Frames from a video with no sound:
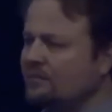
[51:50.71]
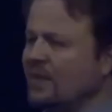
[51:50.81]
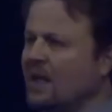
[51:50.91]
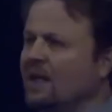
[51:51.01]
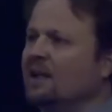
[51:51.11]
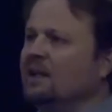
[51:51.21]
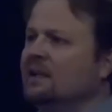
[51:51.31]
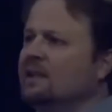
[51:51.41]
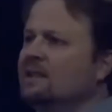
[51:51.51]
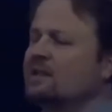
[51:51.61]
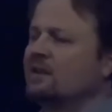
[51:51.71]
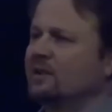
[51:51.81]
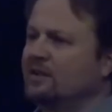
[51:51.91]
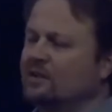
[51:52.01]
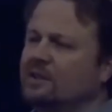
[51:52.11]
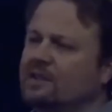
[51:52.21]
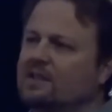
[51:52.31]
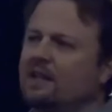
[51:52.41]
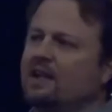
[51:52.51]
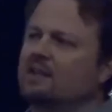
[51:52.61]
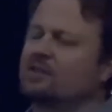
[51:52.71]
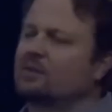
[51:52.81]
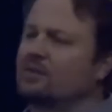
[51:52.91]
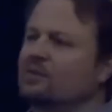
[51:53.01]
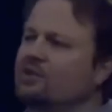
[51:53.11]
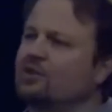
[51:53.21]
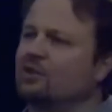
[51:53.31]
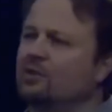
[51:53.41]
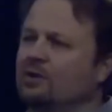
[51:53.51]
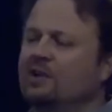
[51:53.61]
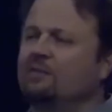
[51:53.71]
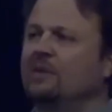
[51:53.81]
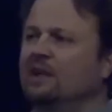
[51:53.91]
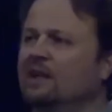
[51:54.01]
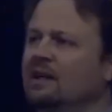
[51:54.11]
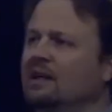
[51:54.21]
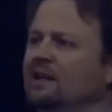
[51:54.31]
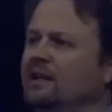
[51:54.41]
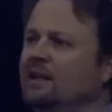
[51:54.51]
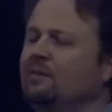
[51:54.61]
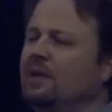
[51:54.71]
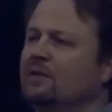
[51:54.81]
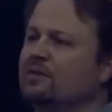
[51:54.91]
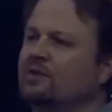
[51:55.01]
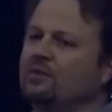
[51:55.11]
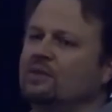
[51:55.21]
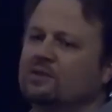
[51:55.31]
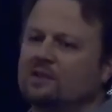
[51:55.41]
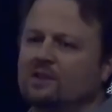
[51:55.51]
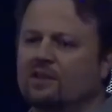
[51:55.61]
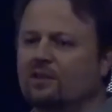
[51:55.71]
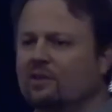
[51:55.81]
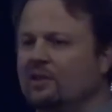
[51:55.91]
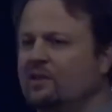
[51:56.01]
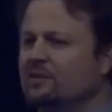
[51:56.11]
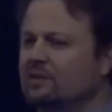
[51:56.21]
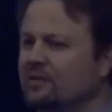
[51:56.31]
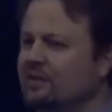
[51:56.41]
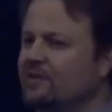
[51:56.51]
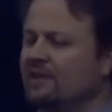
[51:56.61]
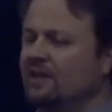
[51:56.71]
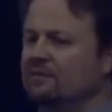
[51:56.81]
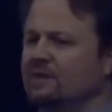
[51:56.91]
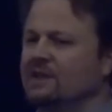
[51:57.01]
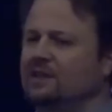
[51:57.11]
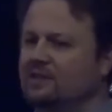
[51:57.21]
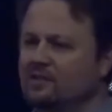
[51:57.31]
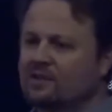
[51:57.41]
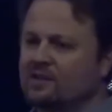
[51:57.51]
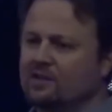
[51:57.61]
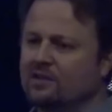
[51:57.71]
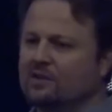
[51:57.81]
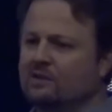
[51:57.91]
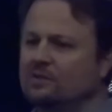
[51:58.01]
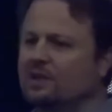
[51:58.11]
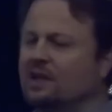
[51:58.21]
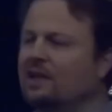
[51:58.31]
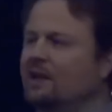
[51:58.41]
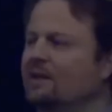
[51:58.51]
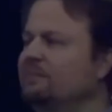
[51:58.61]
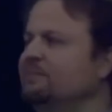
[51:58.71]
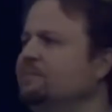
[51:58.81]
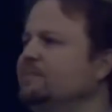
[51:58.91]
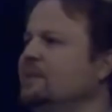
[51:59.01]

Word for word: of their time? So the earliest dinosaurs show up about 230, 235 million years ago.